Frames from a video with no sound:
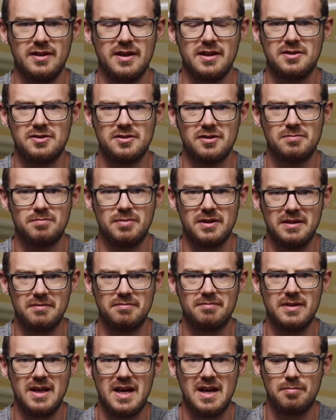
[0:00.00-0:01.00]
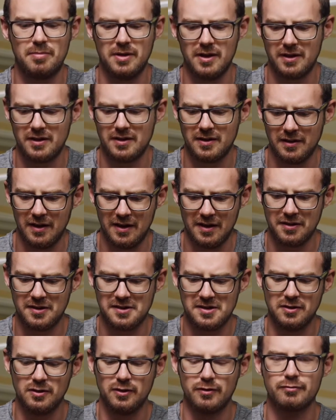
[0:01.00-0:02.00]
That'd just be epic. Like,
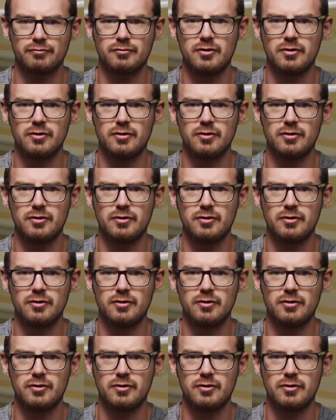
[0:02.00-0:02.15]
there's enough